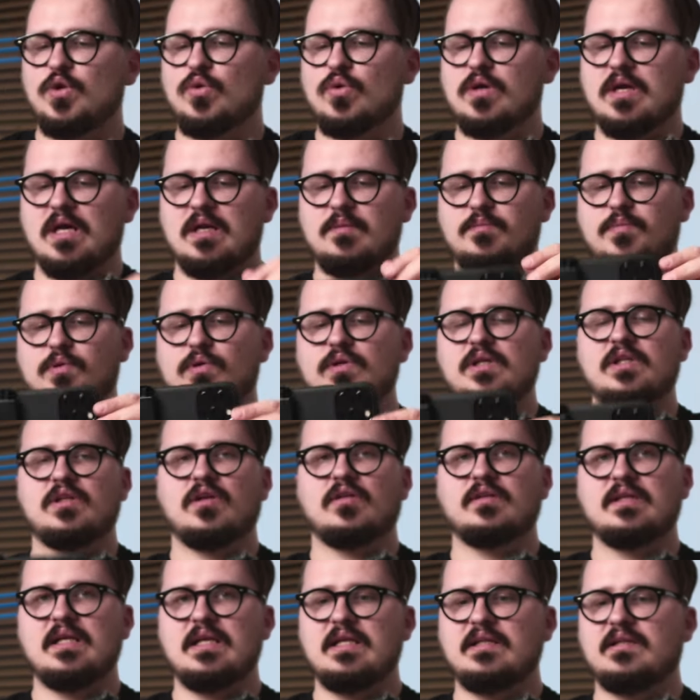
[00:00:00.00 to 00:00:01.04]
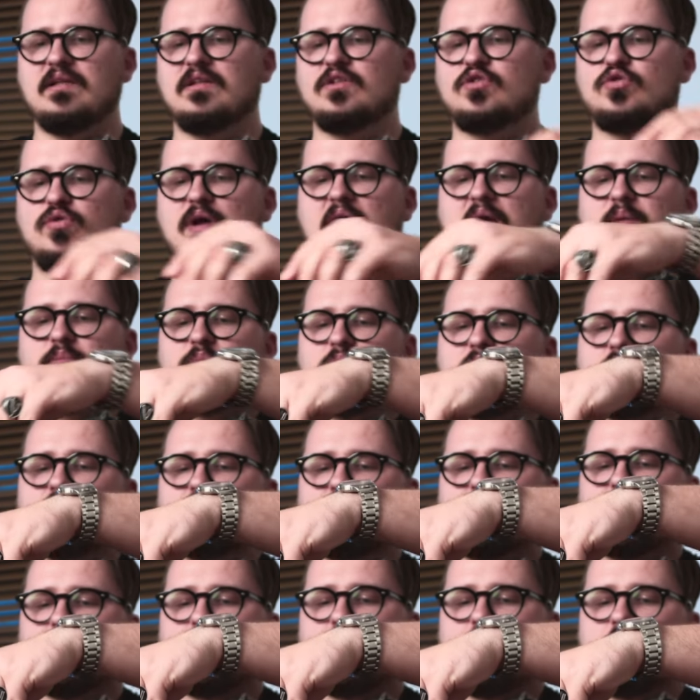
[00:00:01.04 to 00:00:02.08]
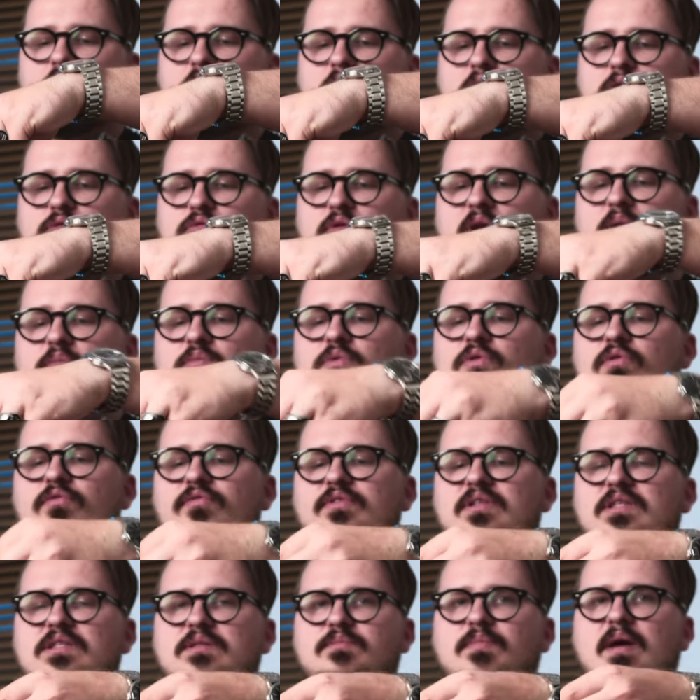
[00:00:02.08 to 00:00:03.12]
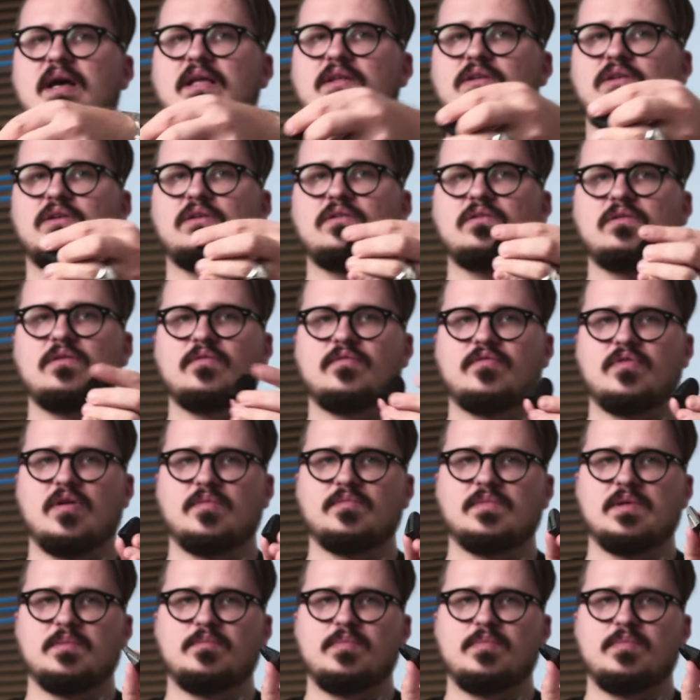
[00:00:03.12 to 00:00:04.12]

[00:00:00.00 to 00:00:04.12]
you can put it on the little tripod, remove this button from the